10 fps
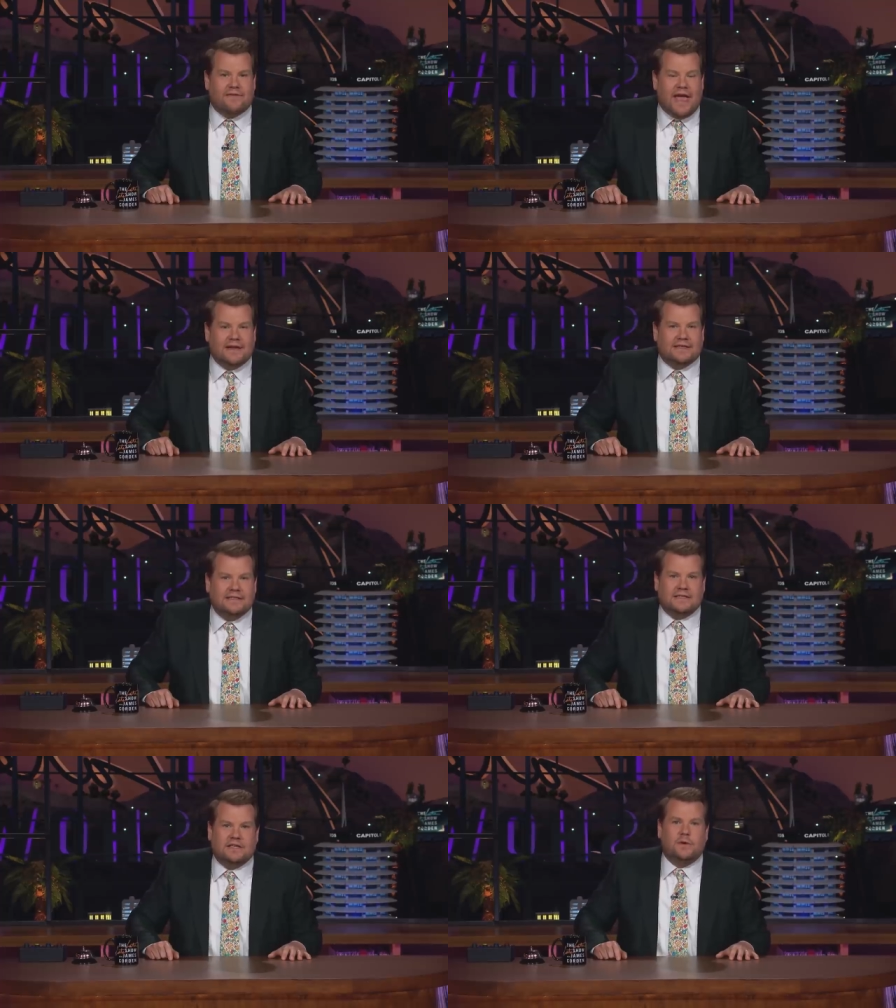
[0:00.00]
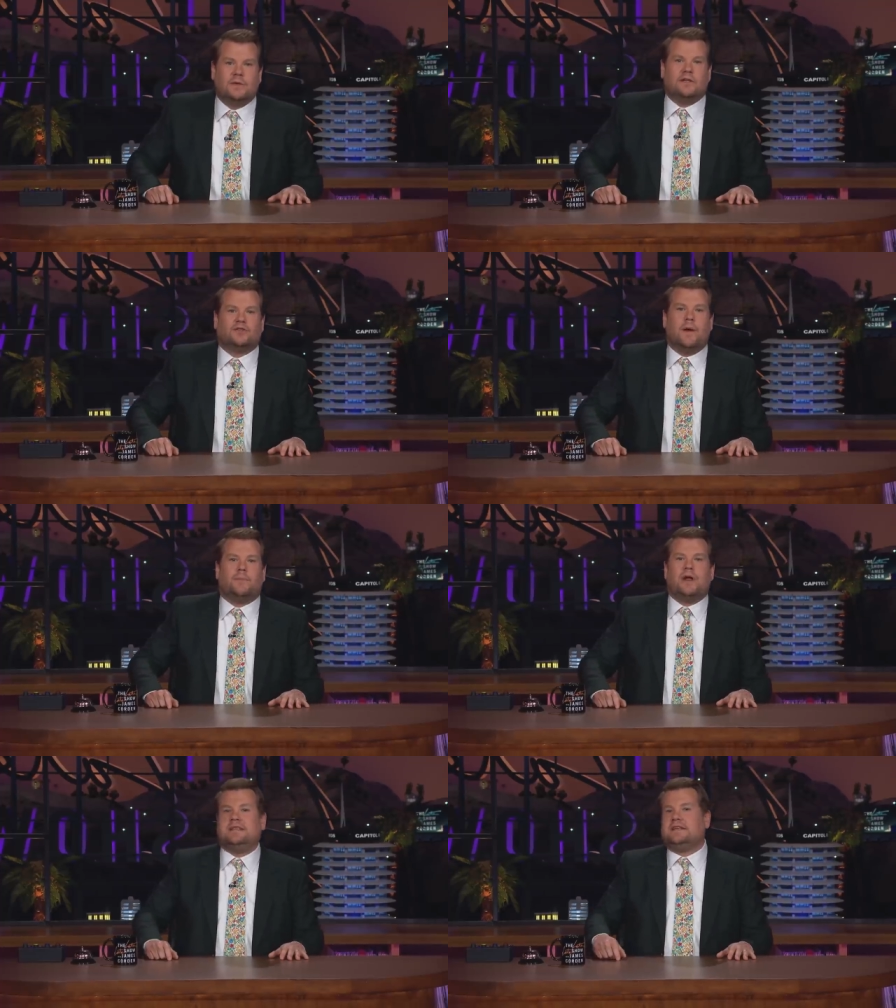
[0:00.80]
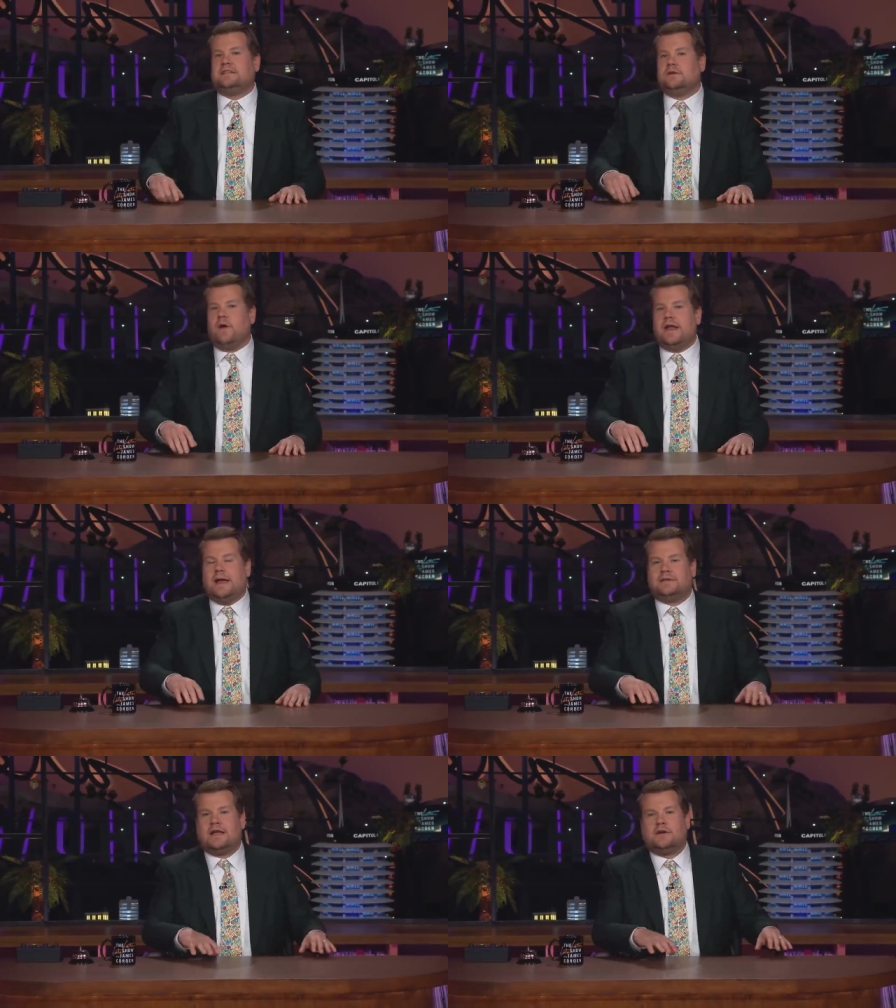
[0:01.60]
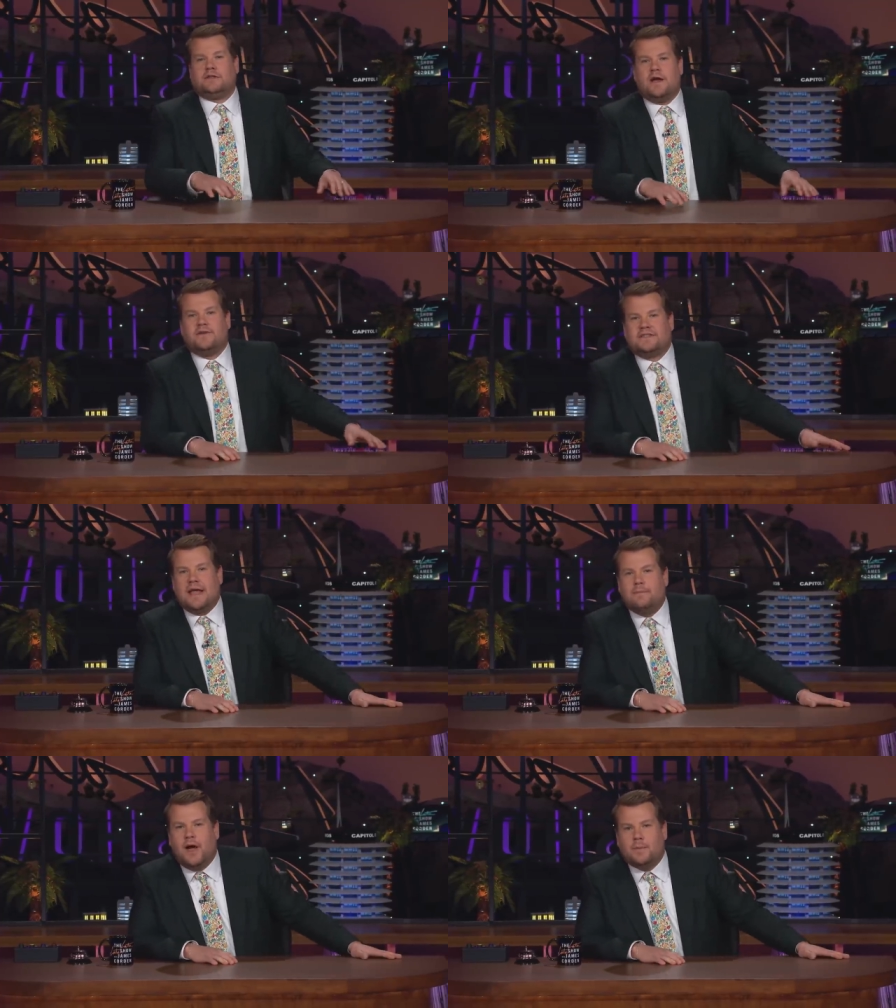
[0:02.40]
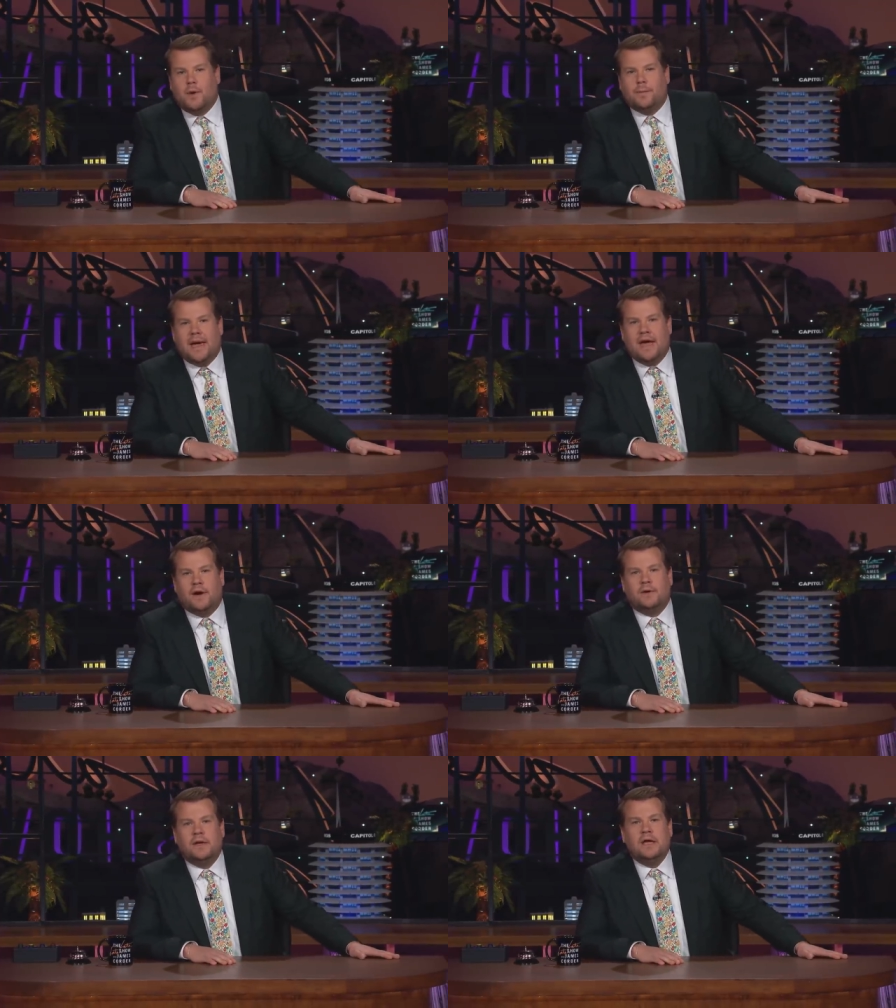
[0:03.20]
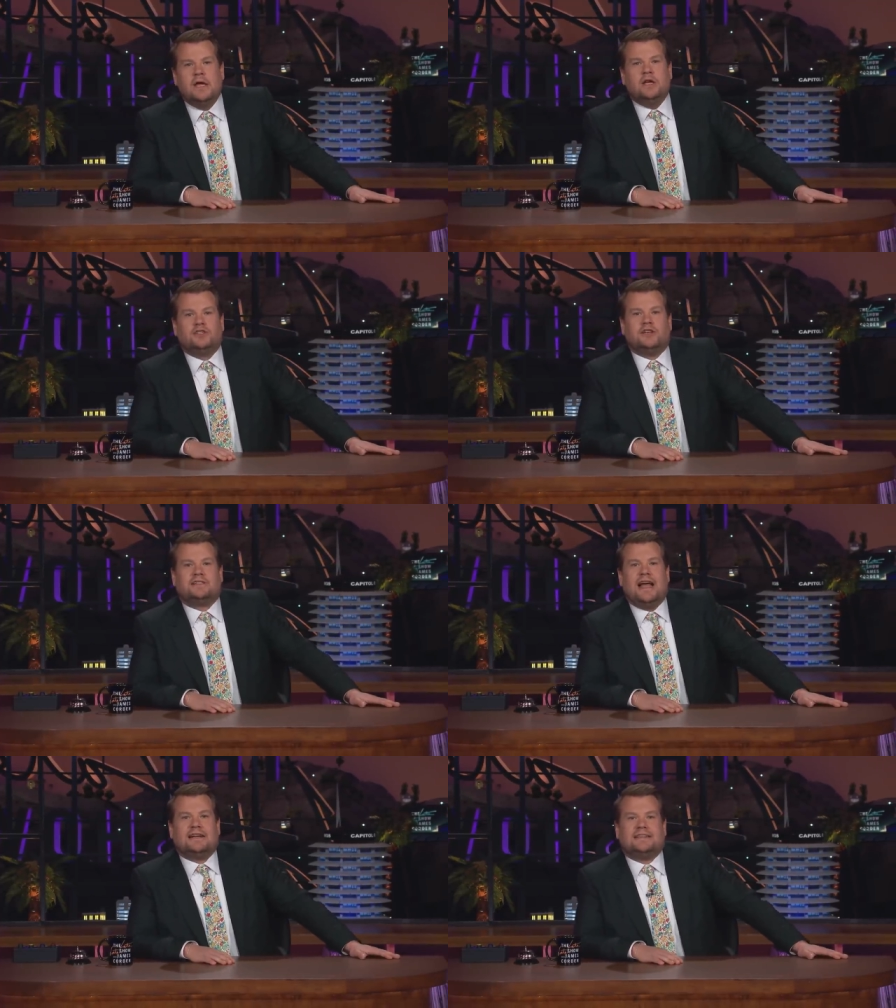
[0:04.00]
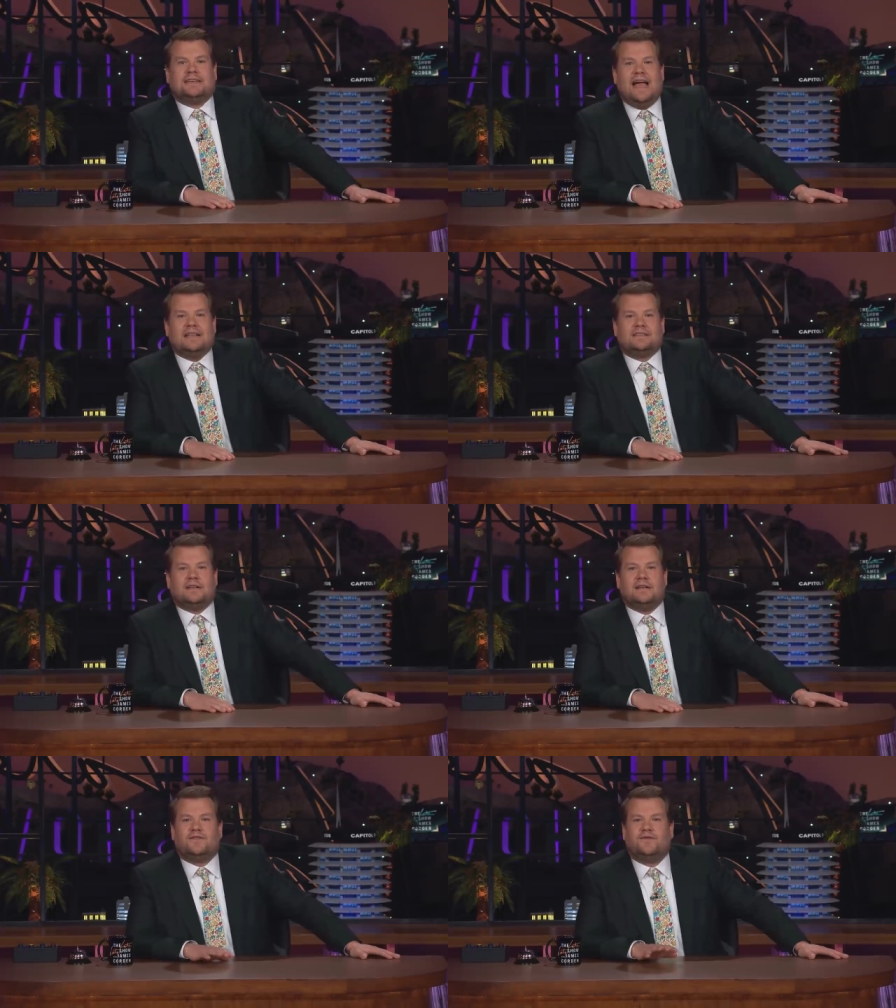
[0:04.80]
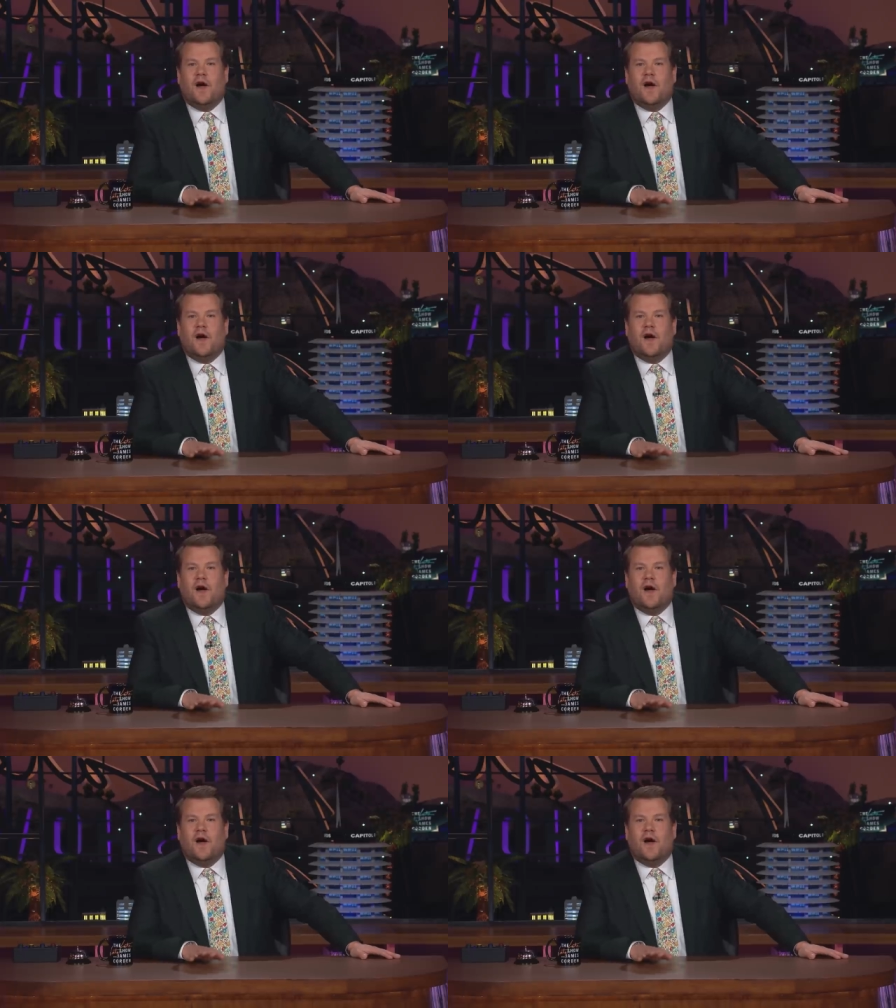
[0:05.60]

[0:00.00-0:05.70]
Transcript: to have anything to do with the Trump presidency right now. Secretary of State Mike Pompeo just had to cancel his